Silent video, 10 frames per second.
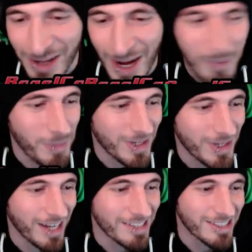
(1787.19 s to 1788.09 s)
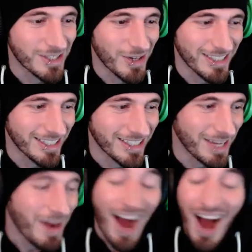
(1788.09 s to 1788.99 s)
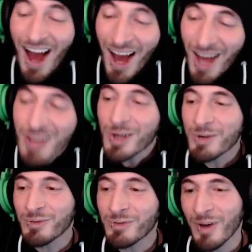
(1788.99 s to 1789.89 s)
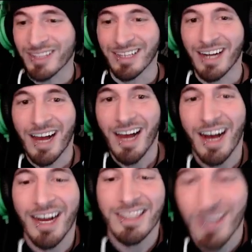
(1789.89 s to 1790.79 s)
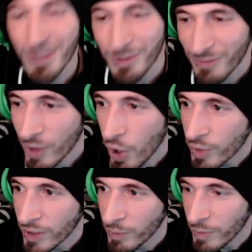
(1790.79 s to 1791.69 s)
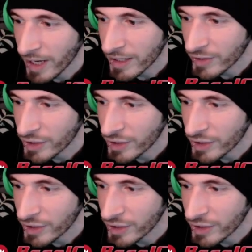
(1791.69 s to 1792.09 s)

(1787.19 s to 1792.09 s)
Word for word: Hope you guys enjoyed the game. I thought it was fun. I thought it was fun. Oh, can we buy other shit?